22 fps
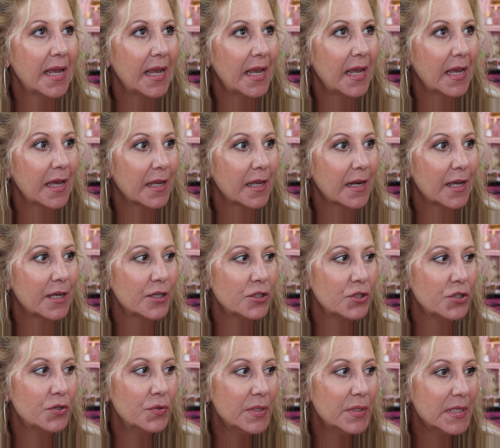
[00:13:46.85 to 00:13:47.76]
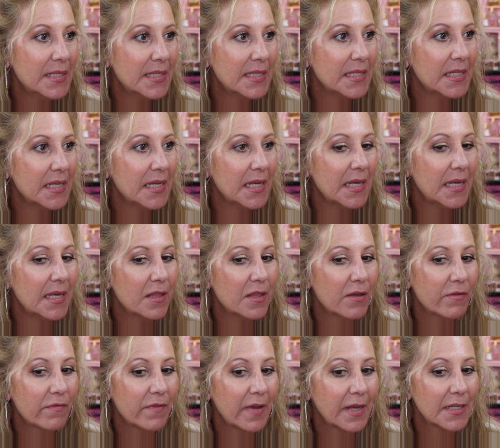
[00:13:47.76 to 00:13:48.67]
And as you can see,
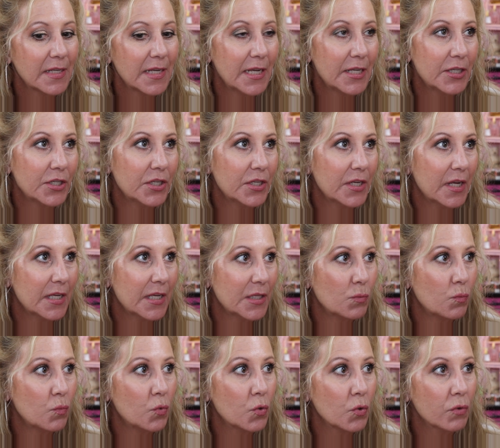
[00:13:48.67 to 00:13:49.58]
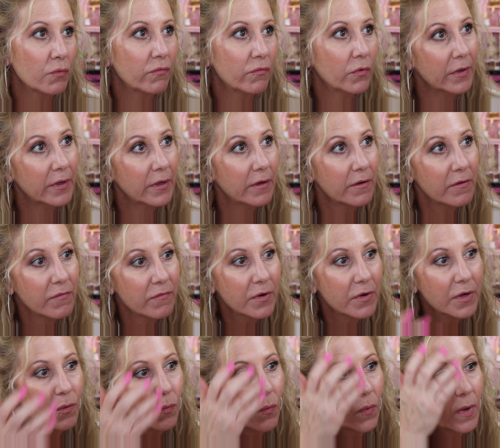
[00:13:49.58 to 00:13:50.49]
the foundation has wore very,
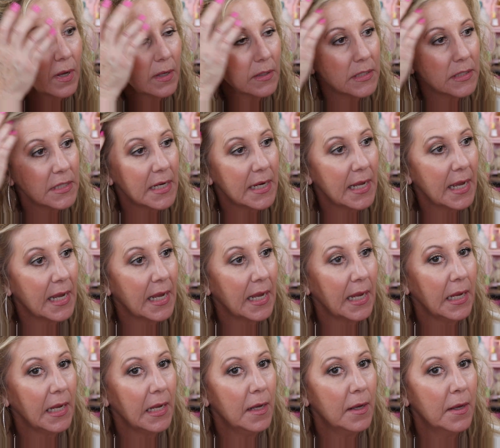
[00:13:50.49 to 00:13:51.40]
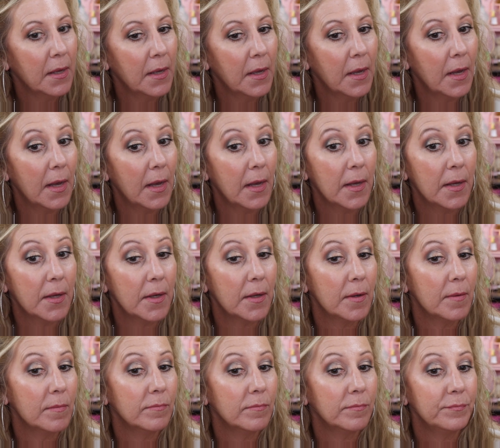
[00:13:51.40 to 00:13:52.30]
very well today.
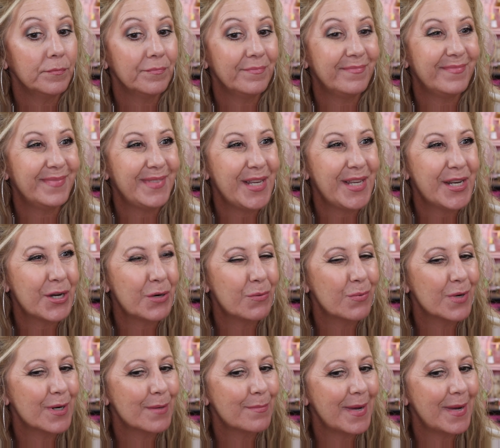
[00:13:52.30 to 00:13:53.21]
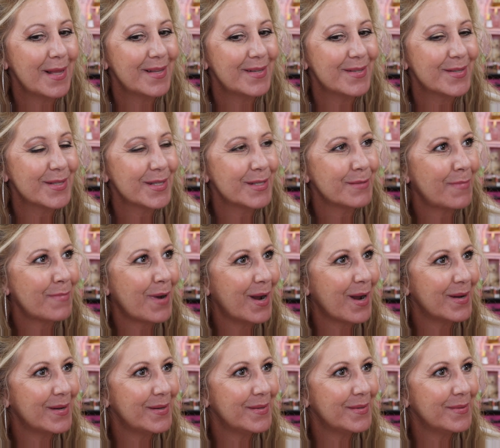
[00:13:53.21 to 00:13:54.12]
You know, where my little
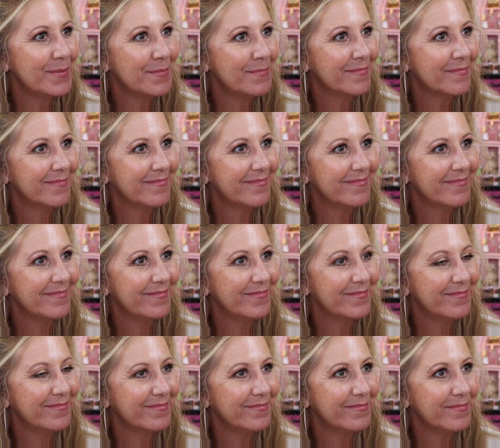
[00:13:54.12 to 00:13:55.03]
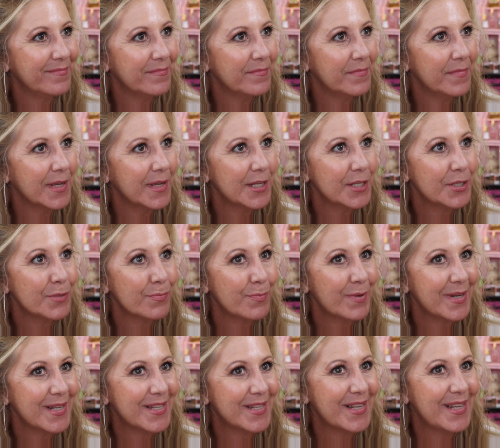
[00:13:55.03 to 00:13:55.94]
smile
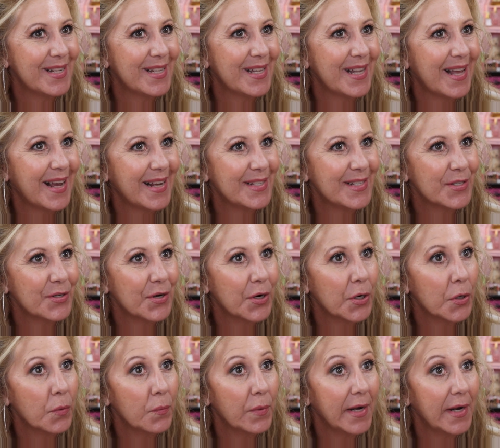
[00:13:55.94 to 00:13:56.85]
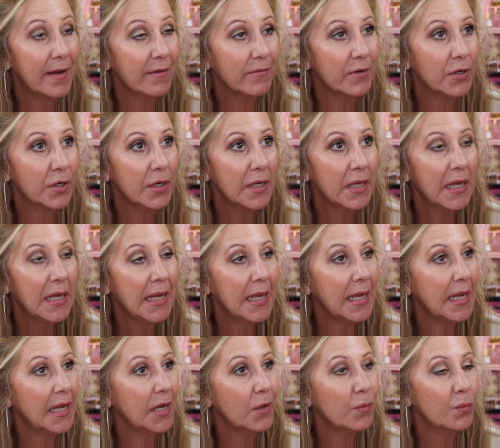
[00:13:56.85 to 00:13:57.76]
expression lines are or whatever,
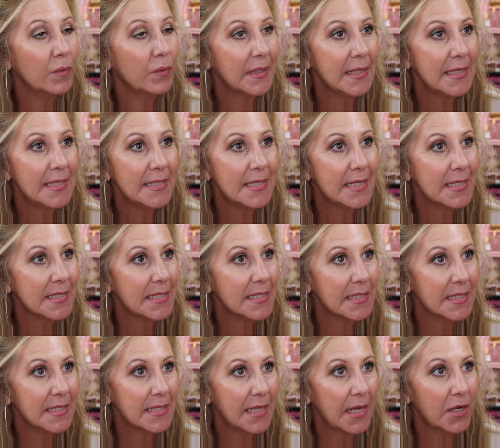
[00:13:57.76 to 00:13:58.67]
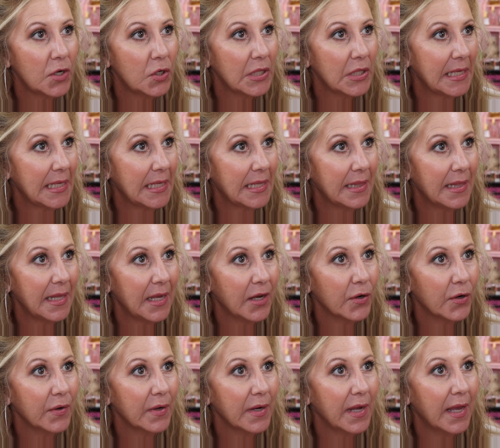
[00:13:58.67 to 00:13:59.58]
it really doesn't settle in
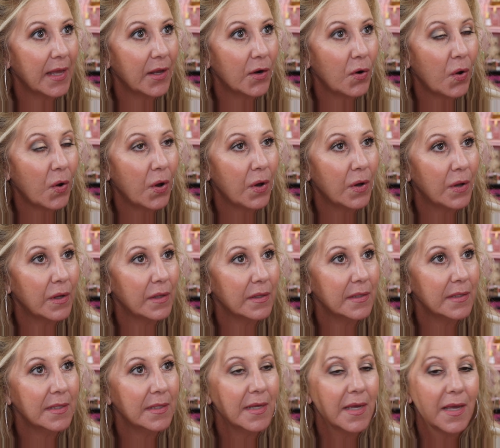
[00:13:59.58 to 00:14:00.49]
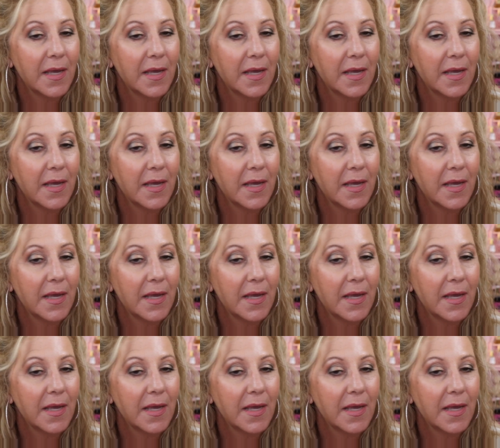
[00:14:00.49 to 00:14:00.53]
there at all.